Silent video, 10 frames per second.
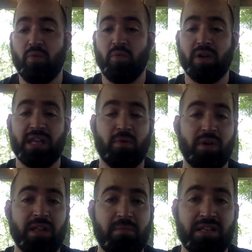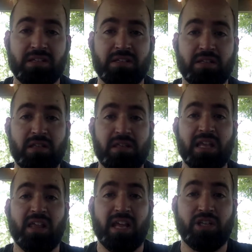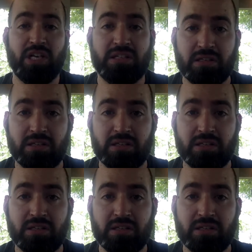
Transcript: What that really means is think like Jesus